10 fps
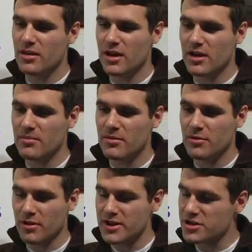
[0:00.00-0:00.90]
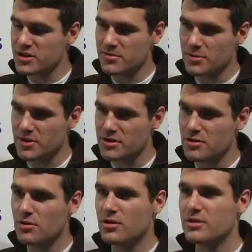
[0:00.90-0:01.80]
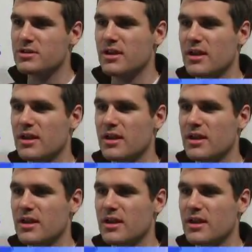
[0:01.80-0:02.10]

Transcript: the relationships with the schools,